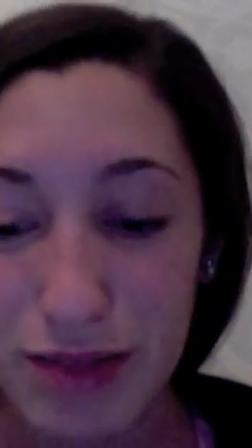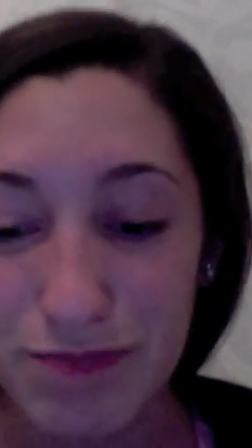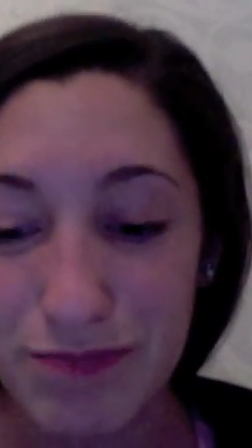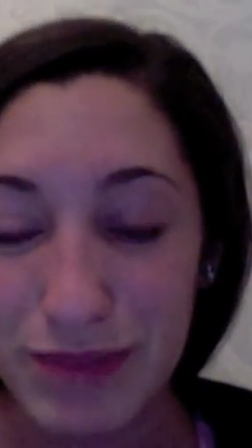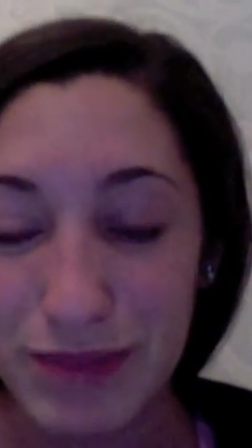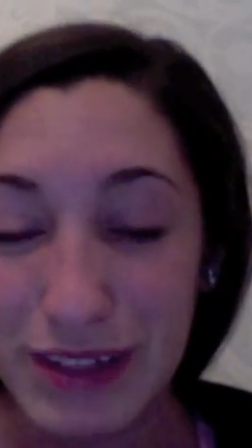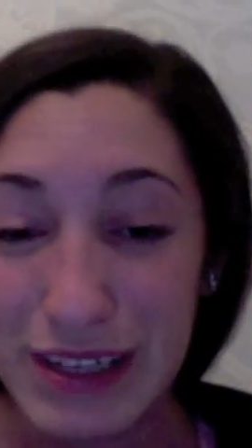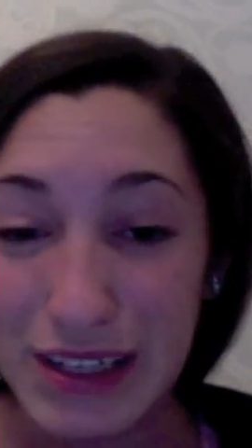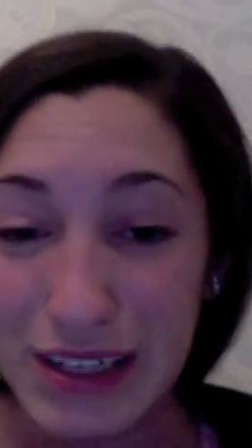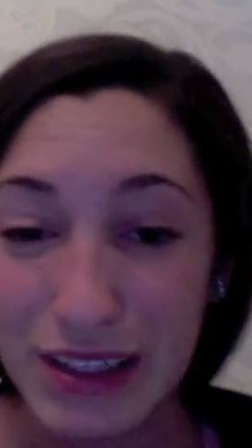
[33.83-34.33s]

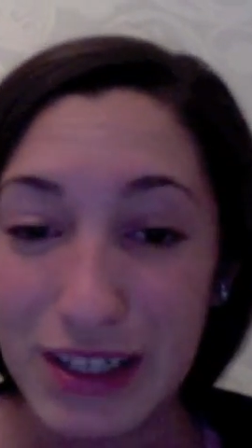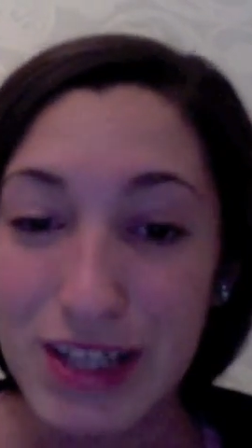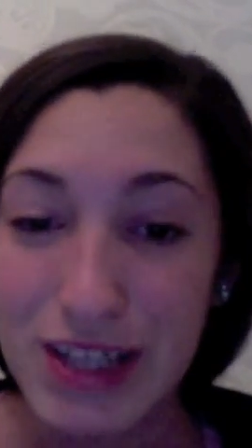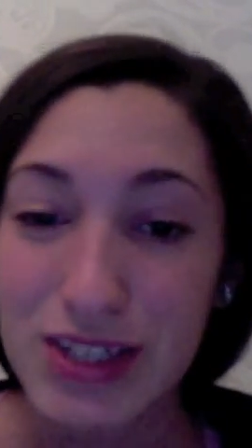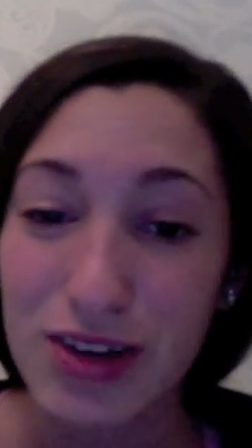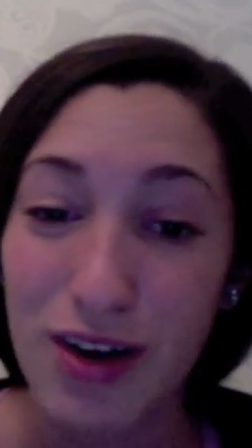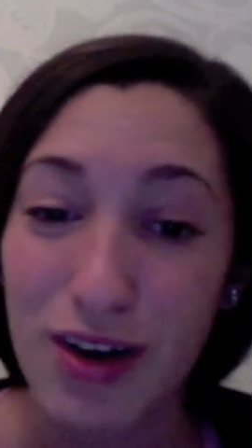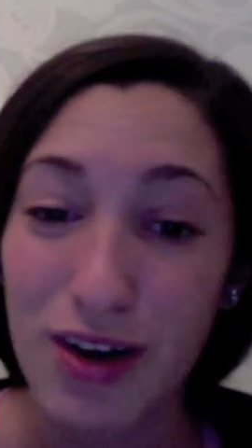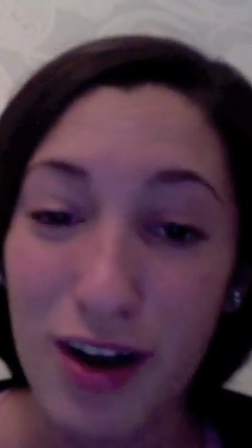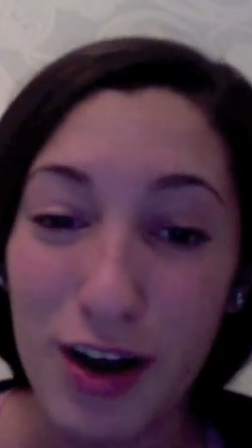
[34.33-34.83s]
legally
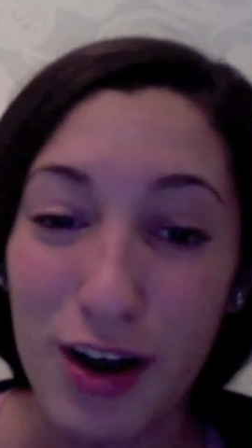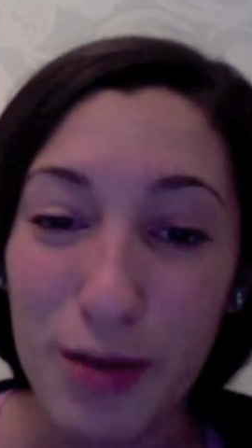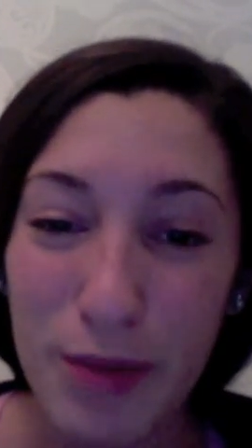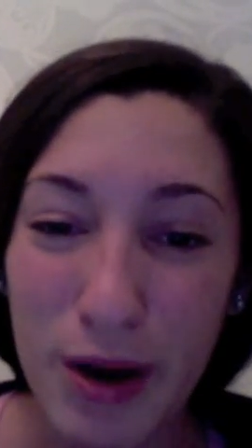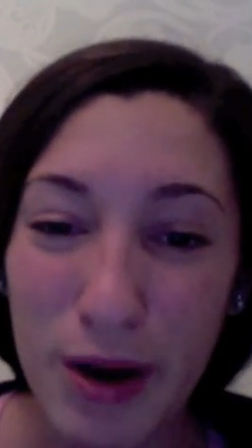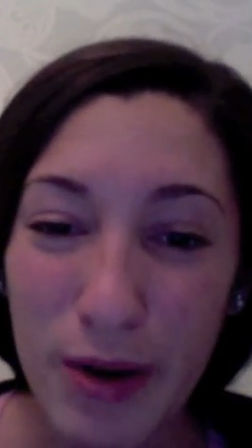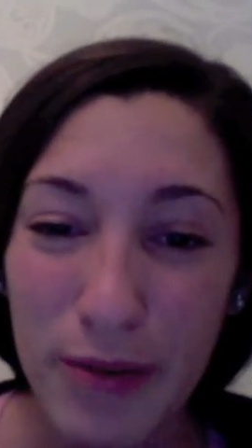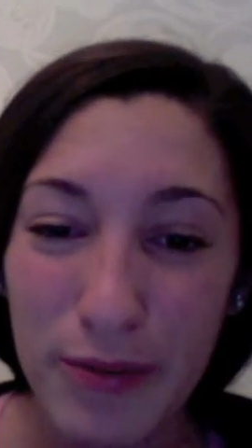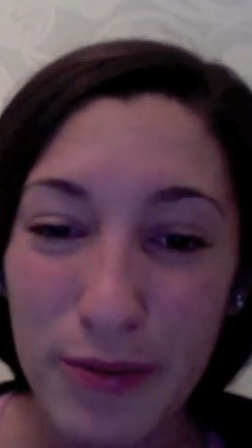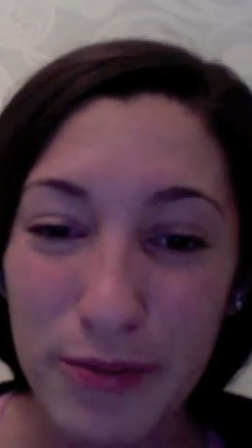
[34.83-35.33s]
talk
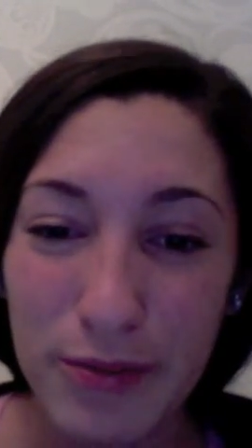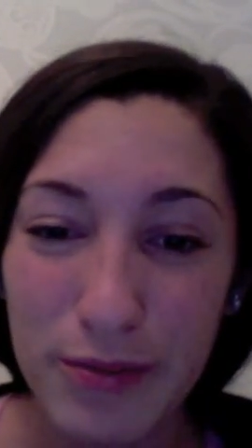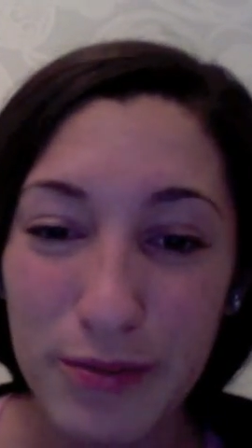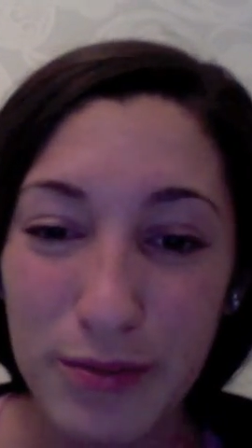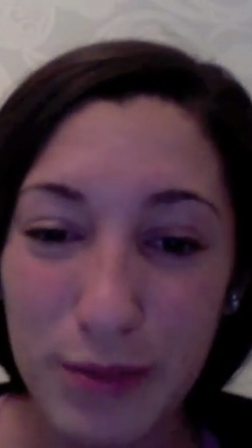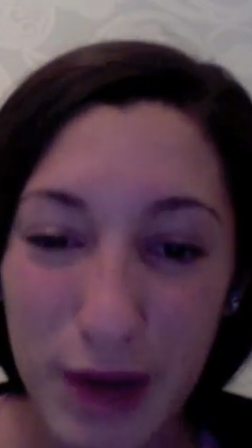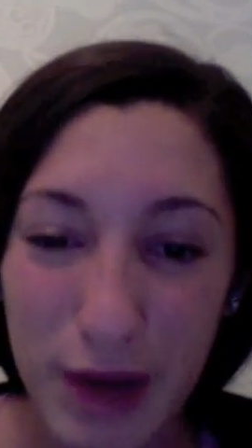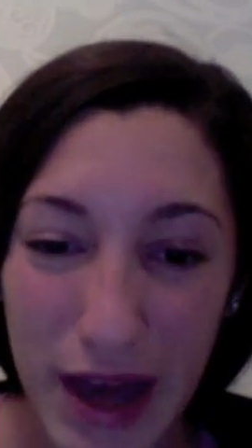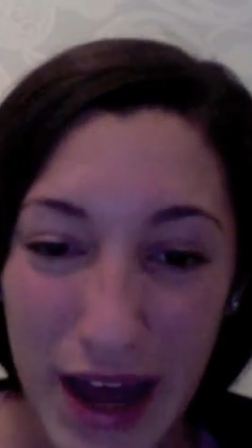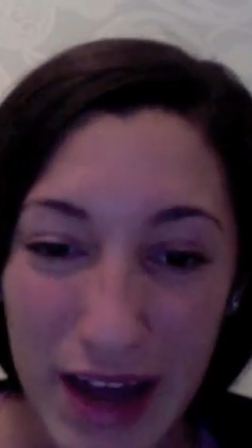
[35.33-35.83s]
about
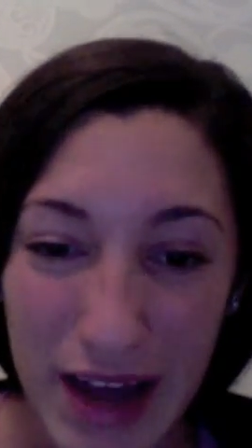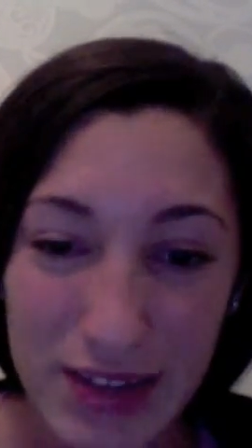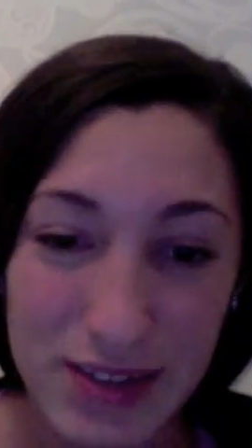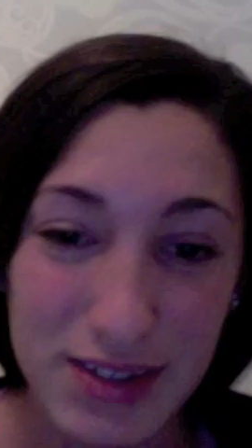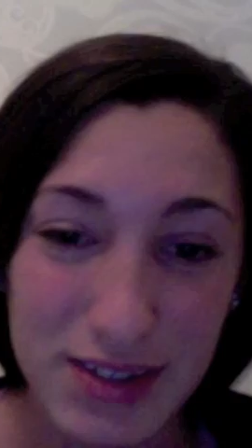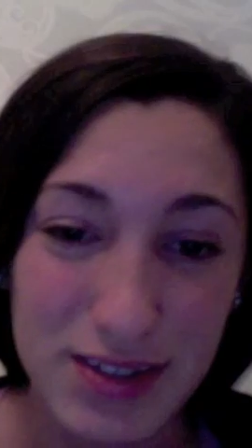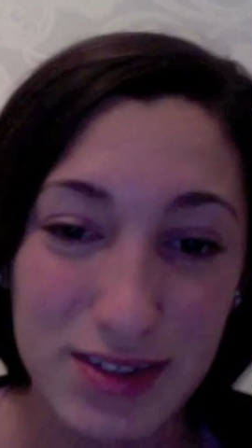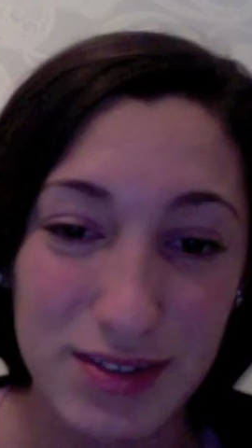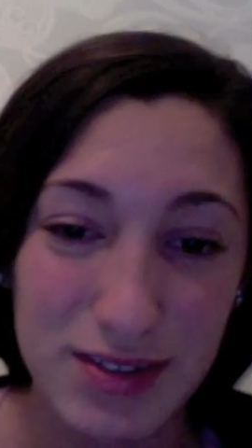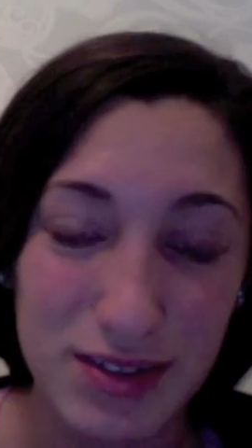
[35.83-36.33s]

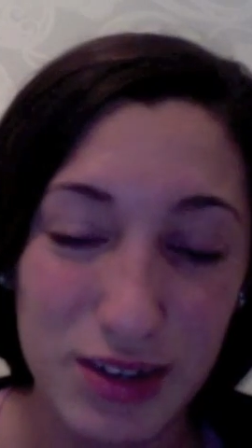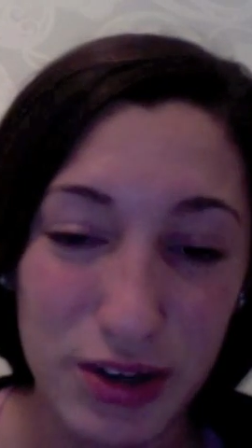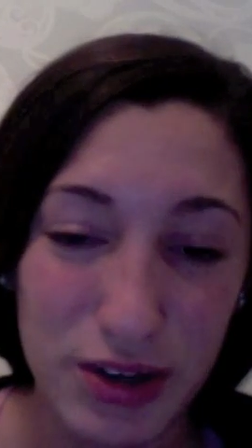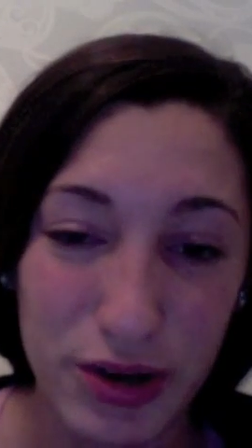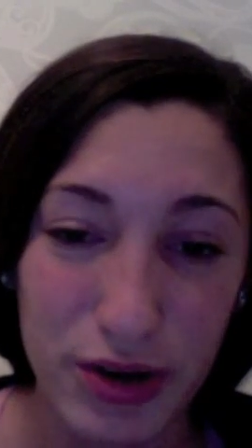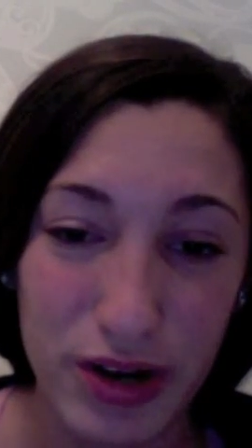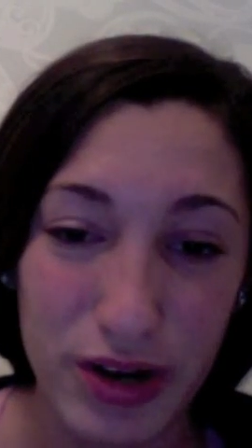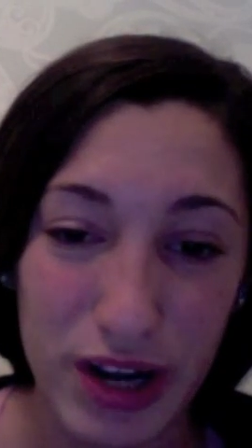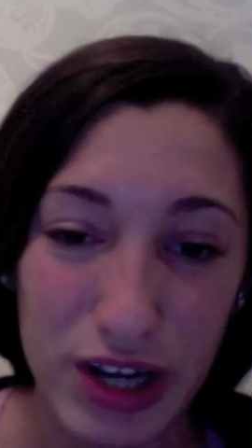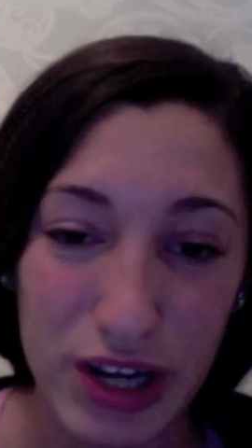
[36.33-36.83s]
cat's
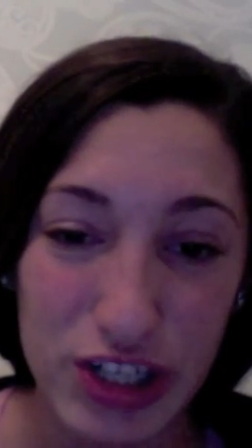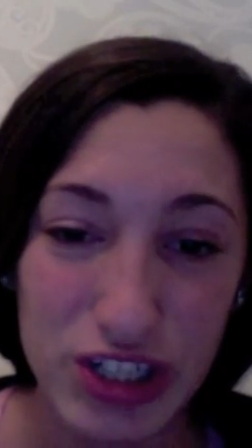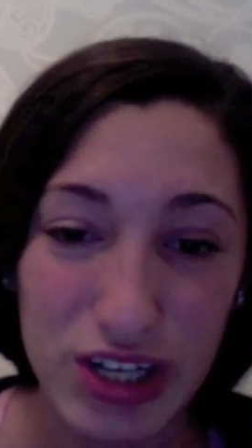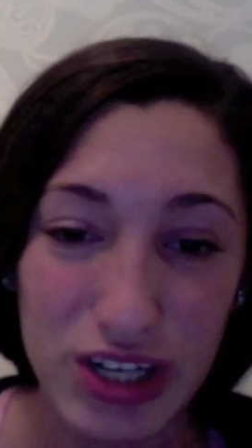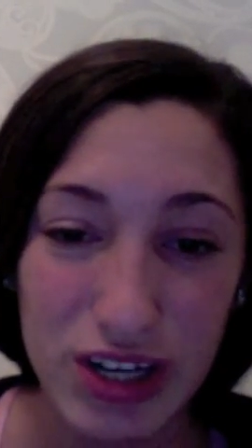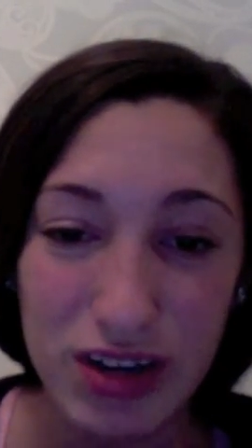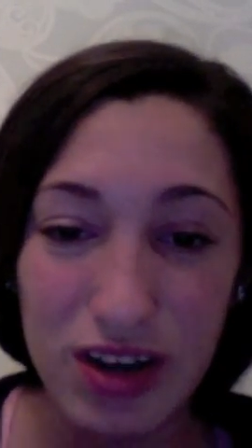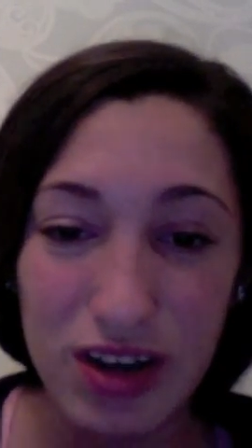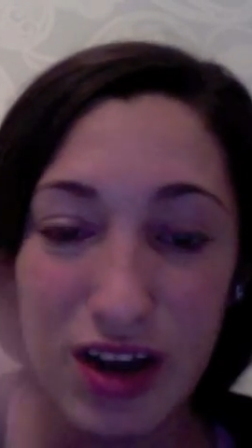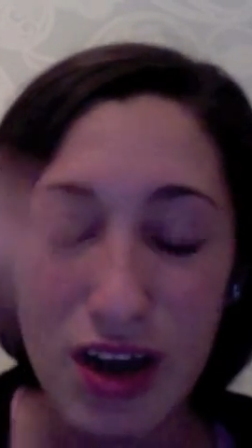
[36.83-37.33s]
urination